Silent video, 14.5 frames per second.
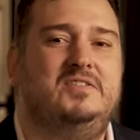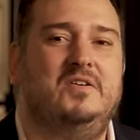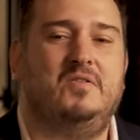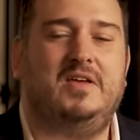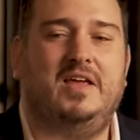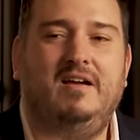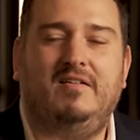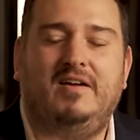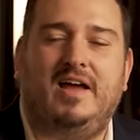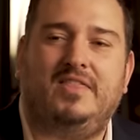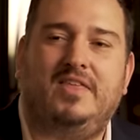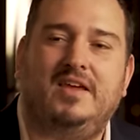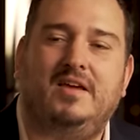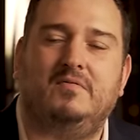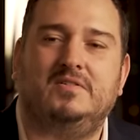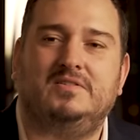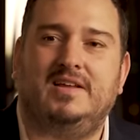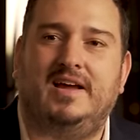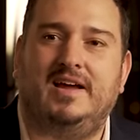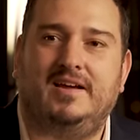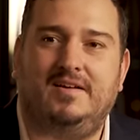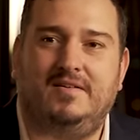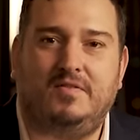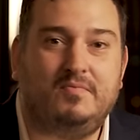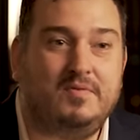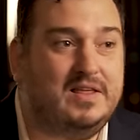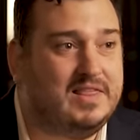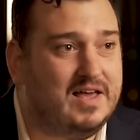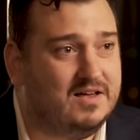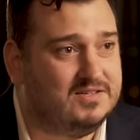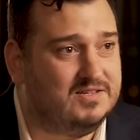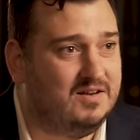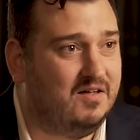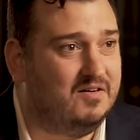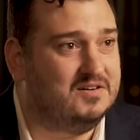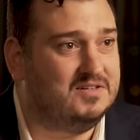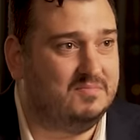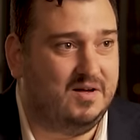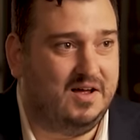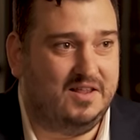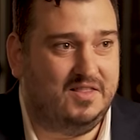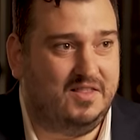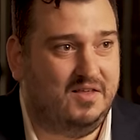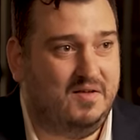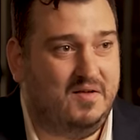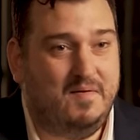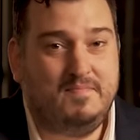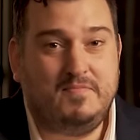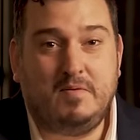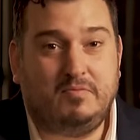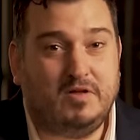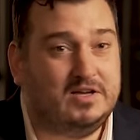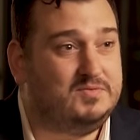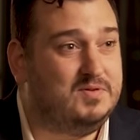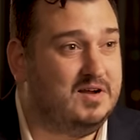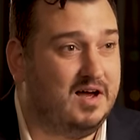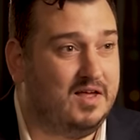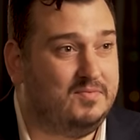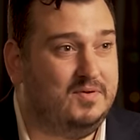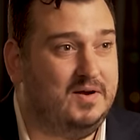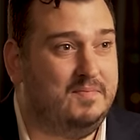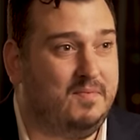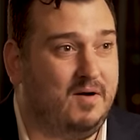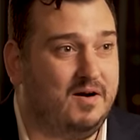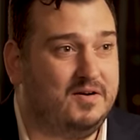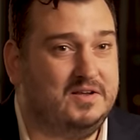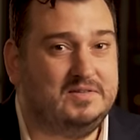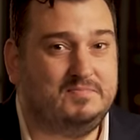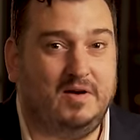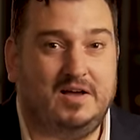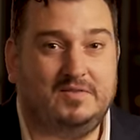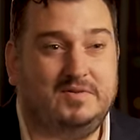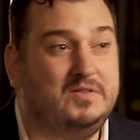So Geary, I think it was like $3,000 a month. Plus we got three parking spots.